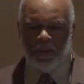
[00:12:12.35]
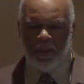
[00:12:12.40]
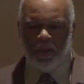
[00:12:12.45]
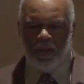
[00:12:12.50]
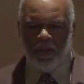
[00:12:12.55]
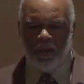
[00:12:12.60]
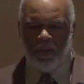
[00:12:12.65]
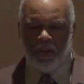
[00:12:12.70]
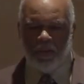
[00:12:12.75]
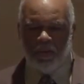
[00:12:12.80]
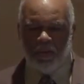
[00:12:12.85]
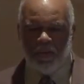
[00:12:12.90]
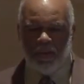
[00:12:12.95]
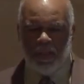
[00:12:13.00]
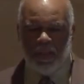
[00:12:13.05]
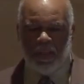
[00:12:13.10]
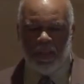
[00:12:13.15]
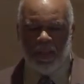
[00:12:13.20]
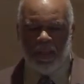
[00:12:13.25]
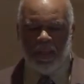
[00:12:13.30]
long ago
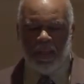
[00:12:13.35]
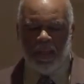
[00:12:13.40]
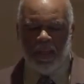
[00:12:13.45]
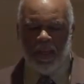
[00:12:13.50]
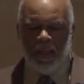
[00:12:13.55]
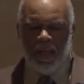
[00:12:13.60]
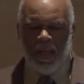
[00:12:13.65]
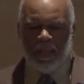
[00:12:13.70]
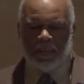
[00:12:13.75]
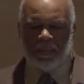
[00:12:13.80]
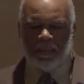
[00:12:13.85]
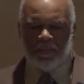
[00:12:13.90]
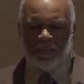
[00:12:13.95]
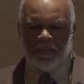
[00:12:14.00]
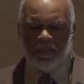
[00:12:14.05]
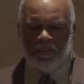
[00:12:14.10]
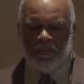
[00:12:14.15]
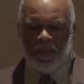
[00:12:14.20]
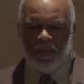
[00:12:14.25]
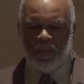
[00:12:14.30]
and had some
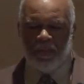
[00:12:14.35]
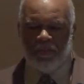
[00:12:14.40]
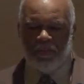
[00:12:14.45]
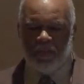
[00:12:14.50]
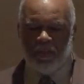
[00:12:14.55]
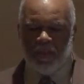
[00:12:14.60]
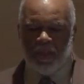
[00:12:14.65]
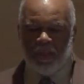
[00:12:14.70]
severe